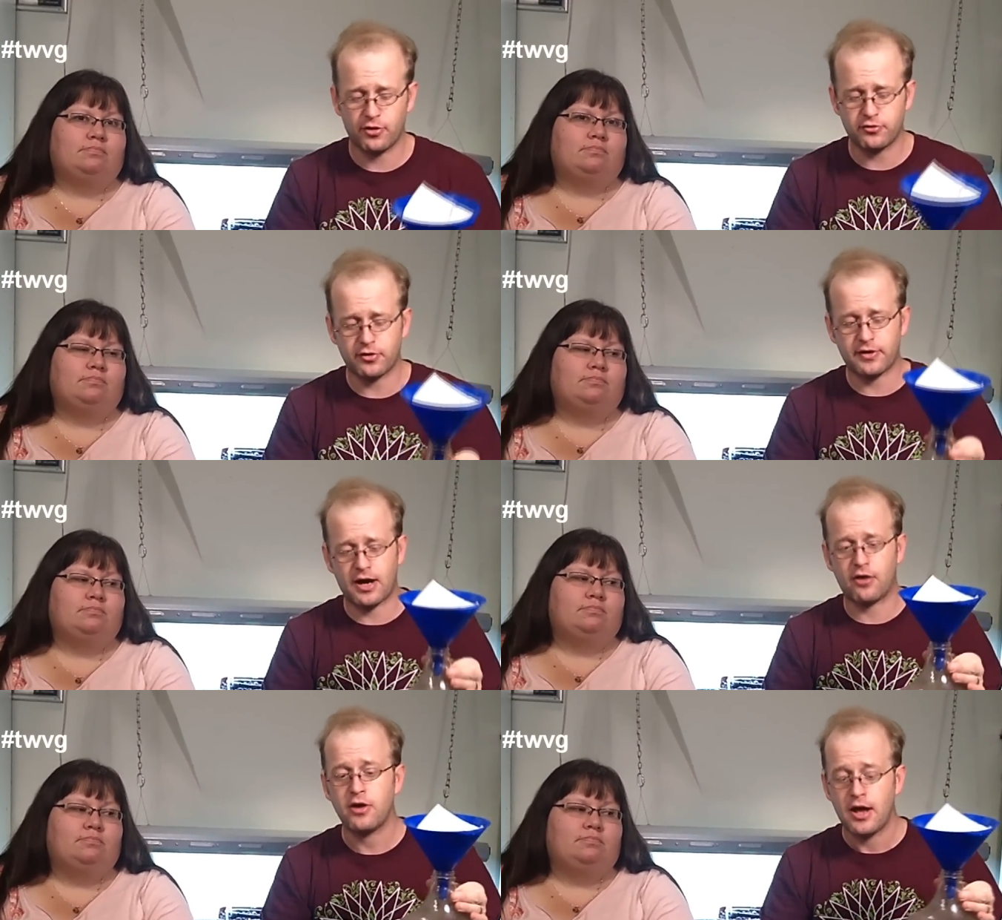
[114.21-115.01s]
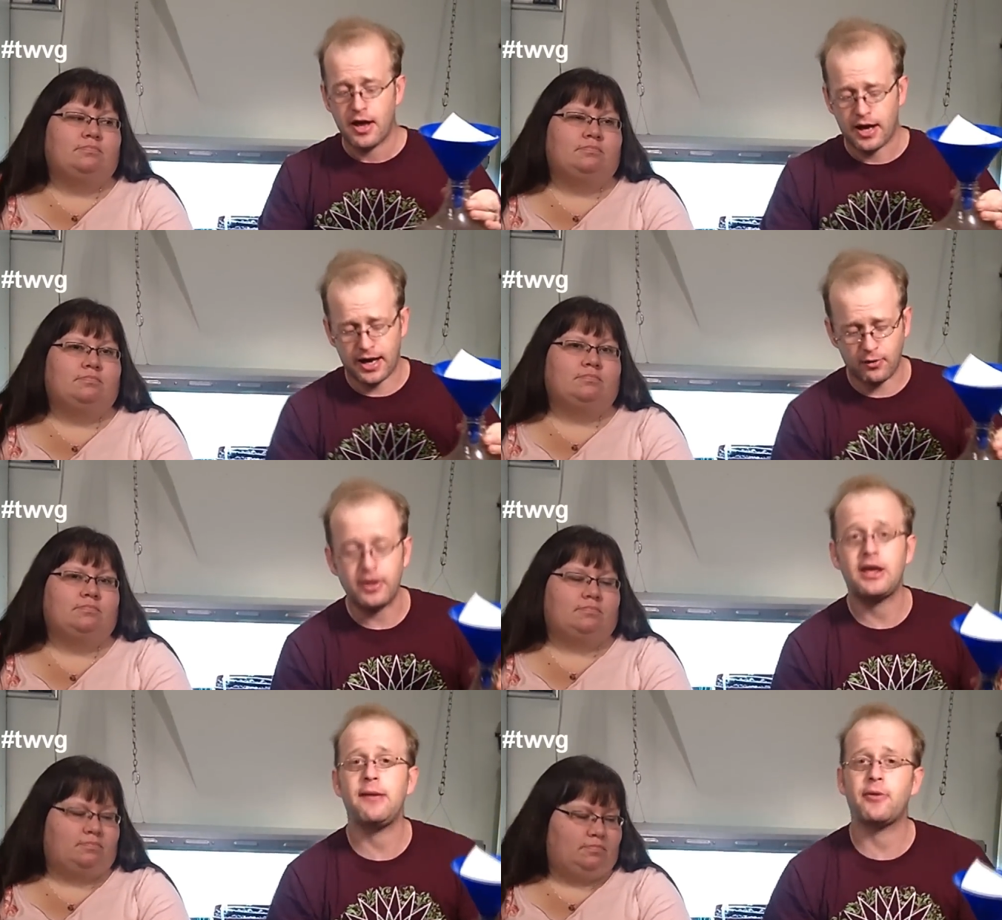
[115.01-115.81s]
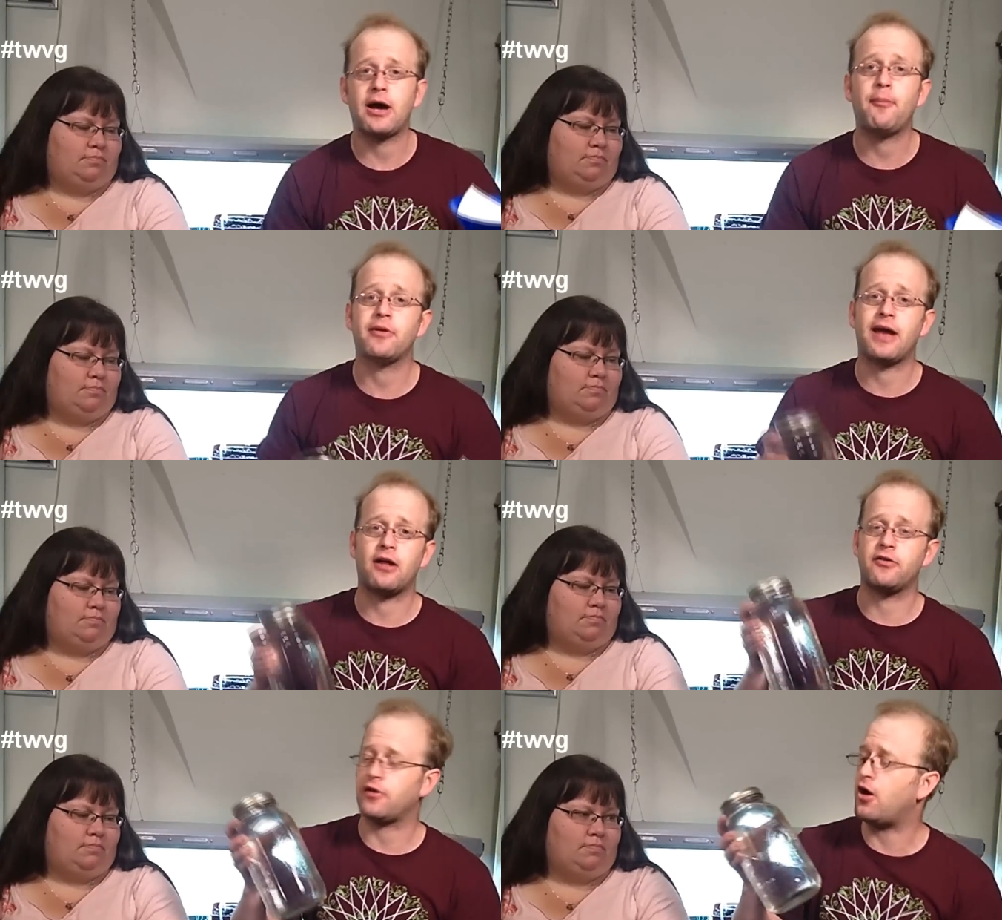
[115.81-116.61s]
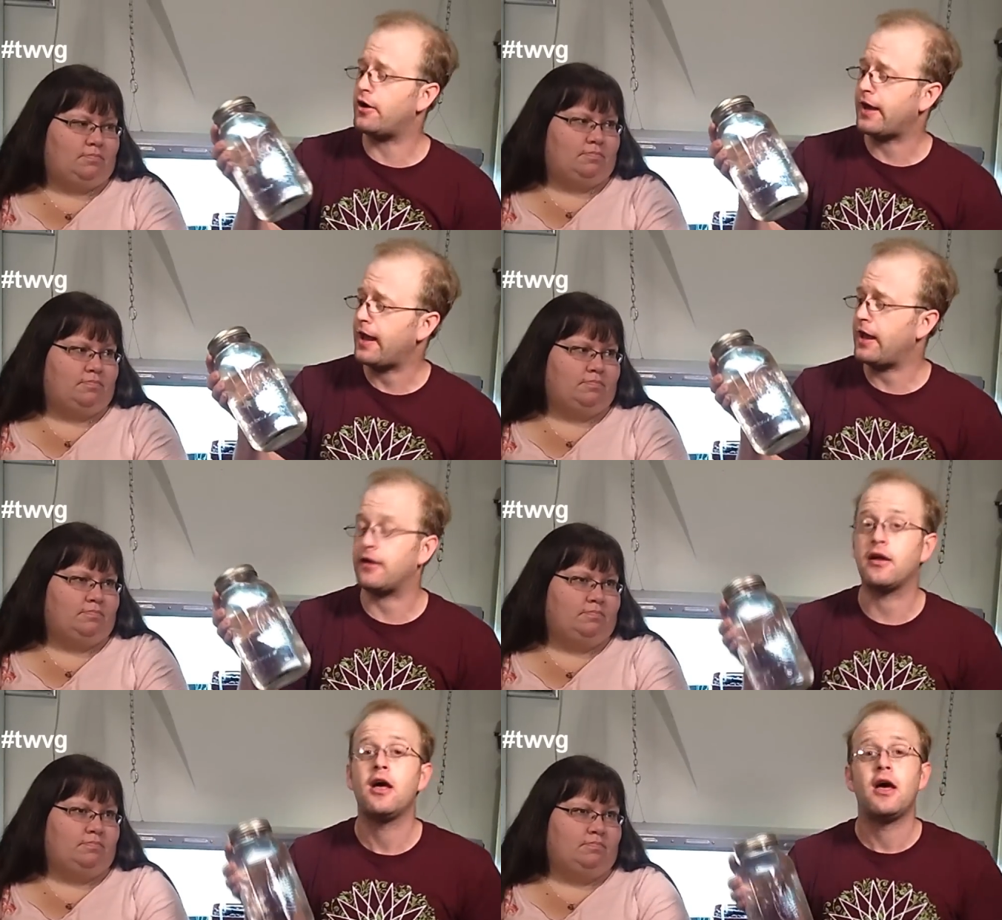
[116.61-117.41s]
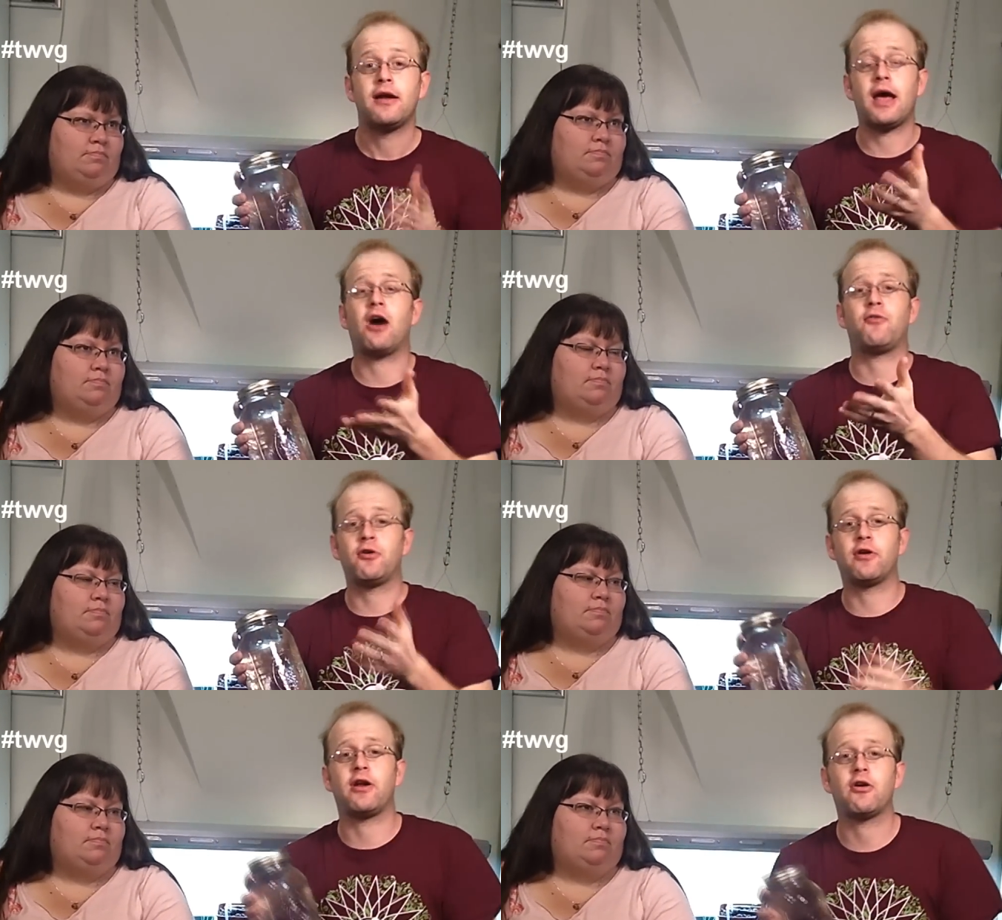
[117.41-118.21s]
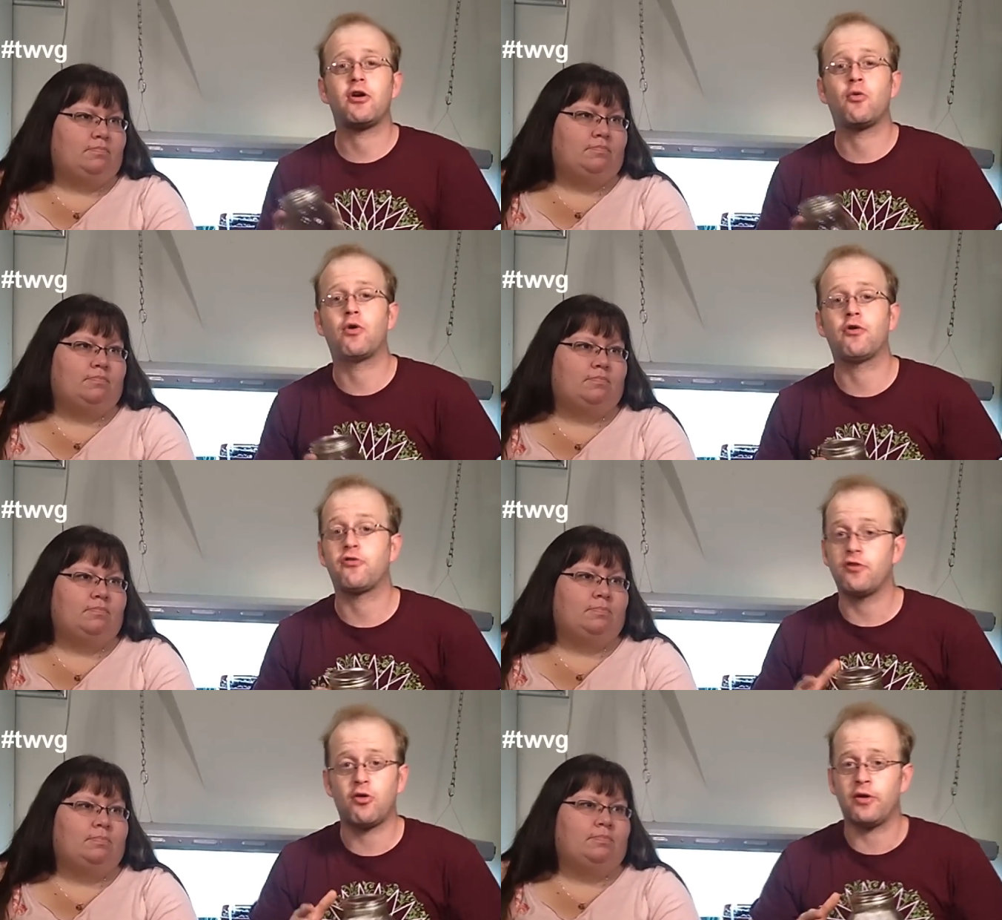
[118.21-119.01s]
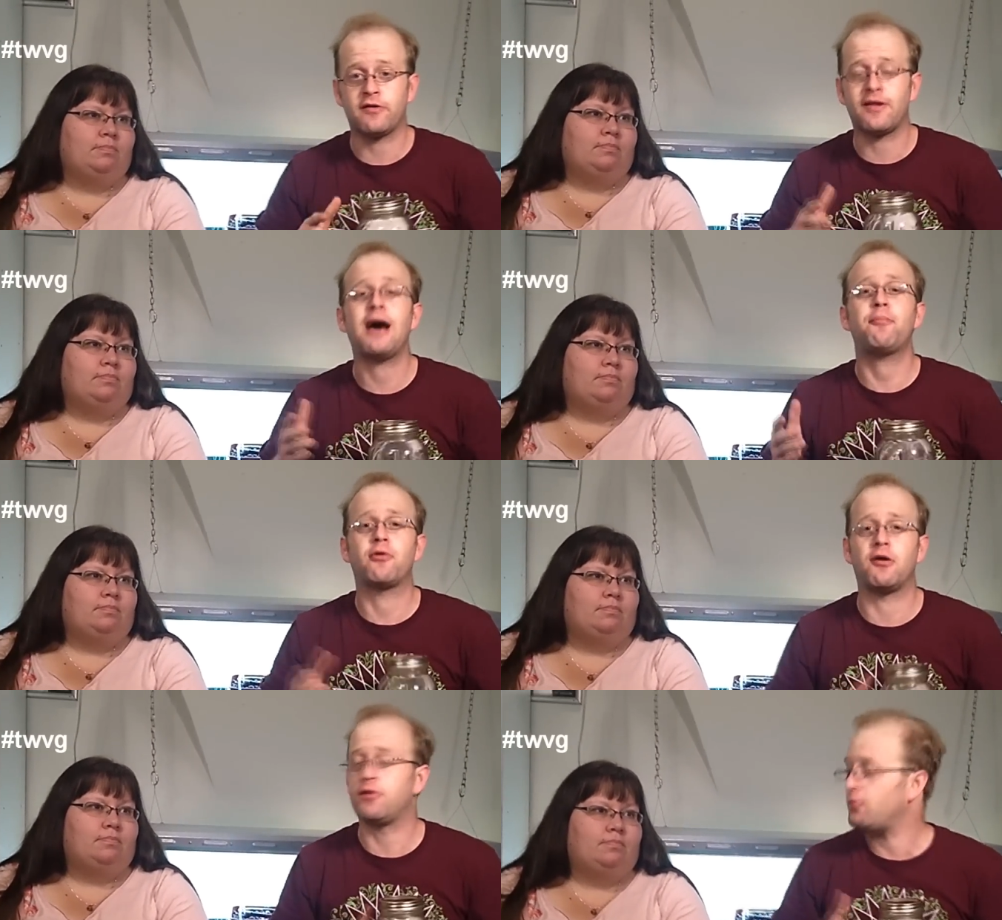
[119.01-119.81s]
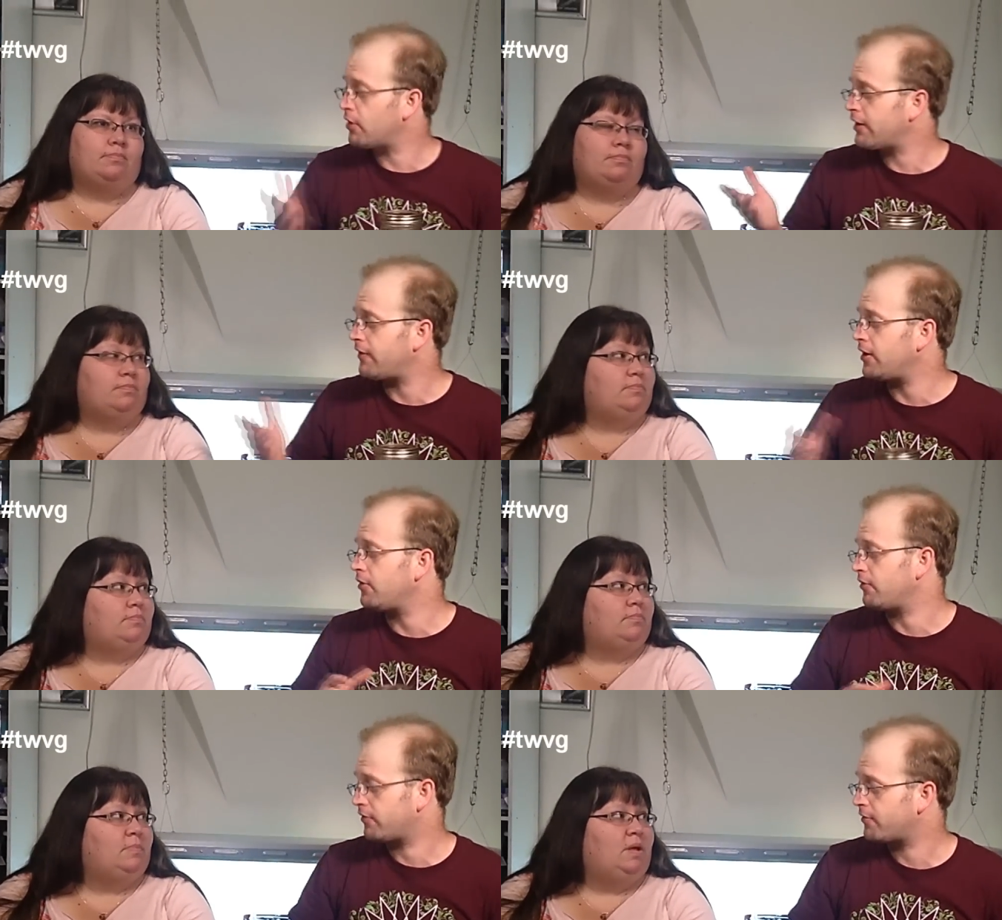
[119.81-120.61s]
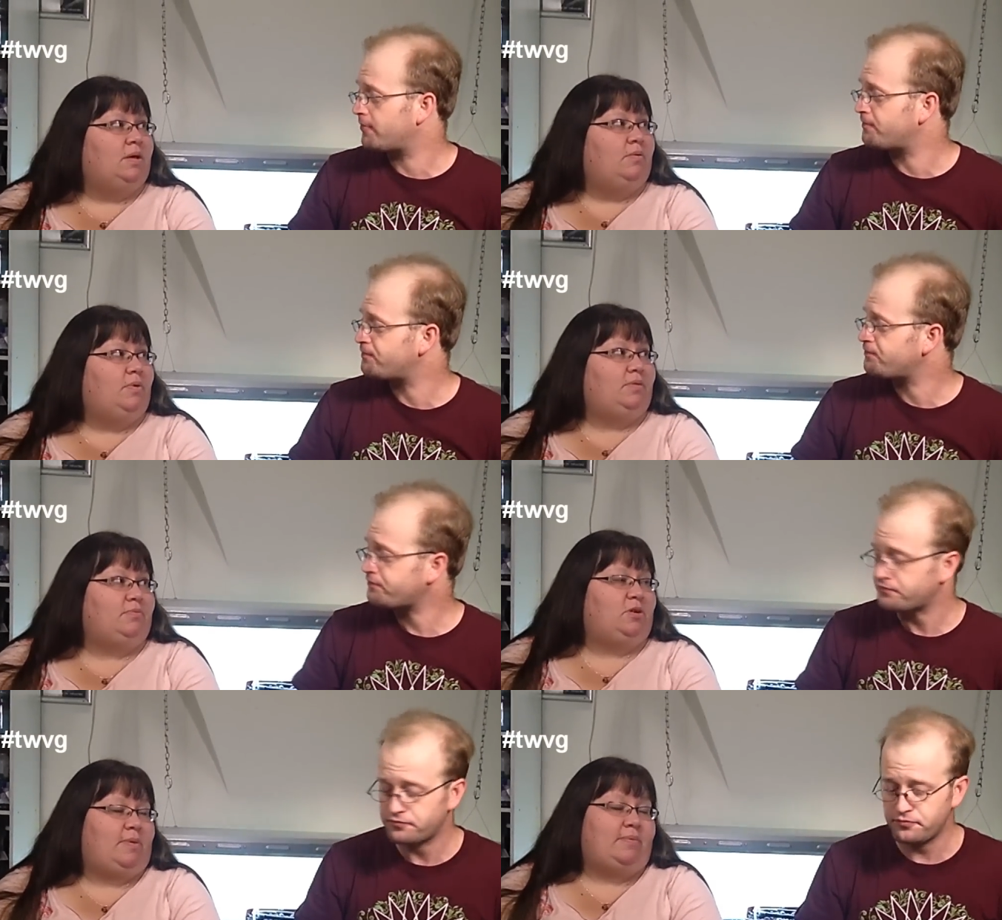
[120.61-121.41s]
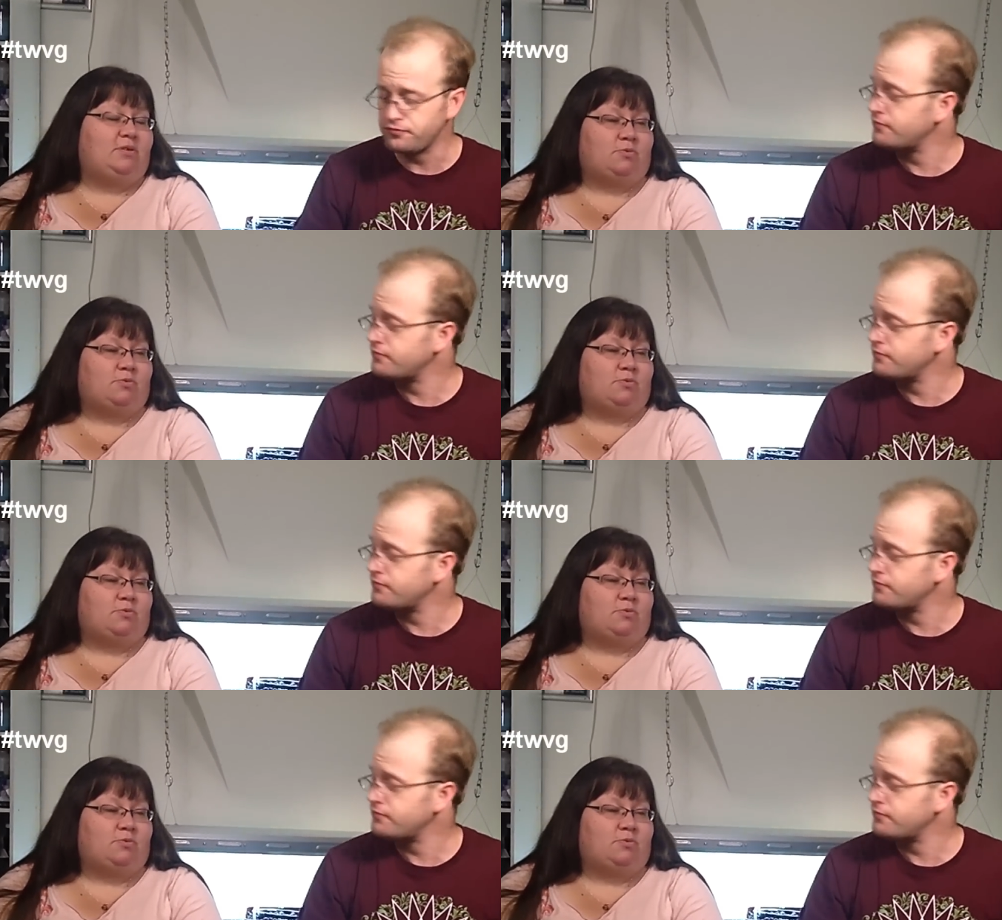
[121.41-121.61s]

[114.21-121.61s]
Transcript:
Speaker 1: filter it down and we keep a couple gallons on hand. Now, if you're in an area where snow is not prevalent, what can they use?
Speaker 2: Well, you could